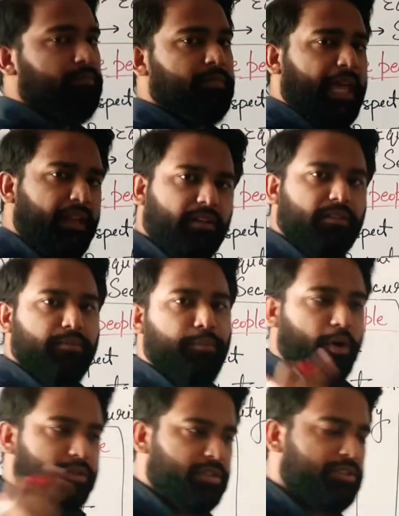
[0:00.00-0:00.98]
Think.
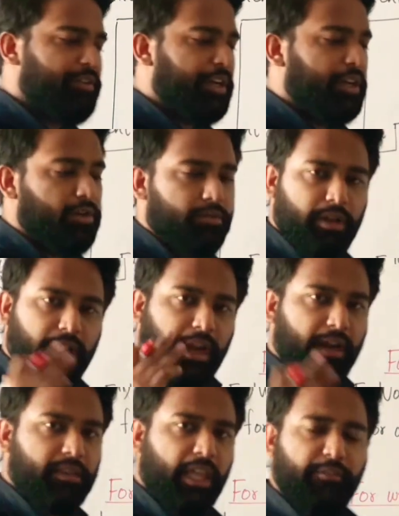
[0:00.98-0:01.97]
Pause this video
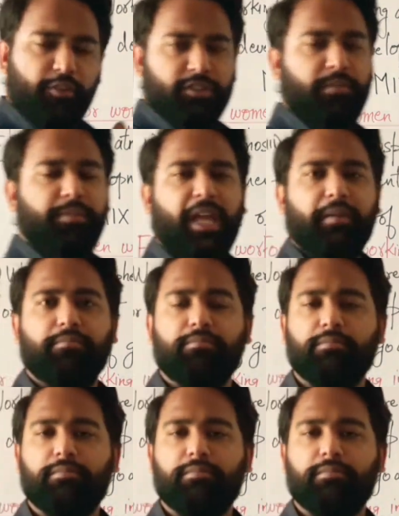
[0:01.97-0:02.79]
and think for some time.